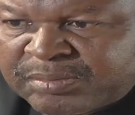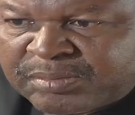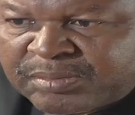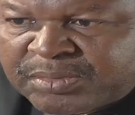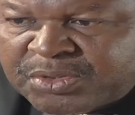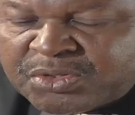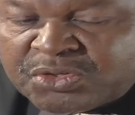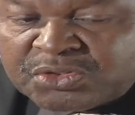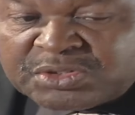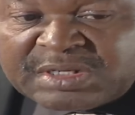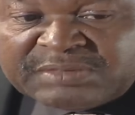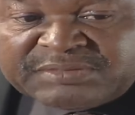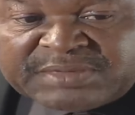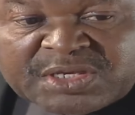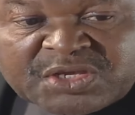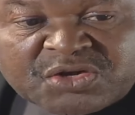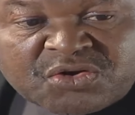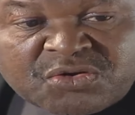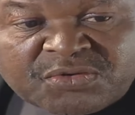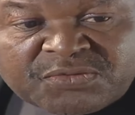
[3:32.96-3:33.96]
Because after
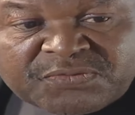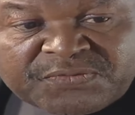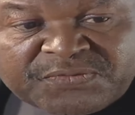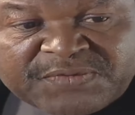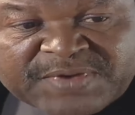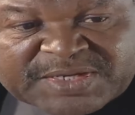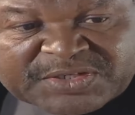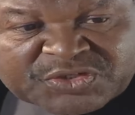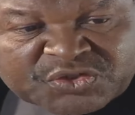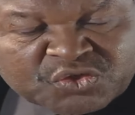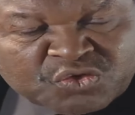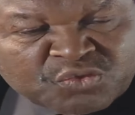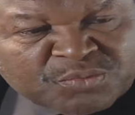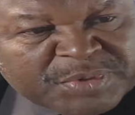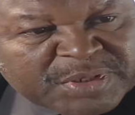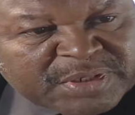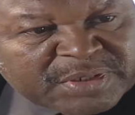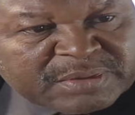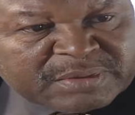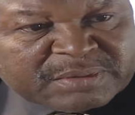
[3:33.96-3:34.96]
you confess to me,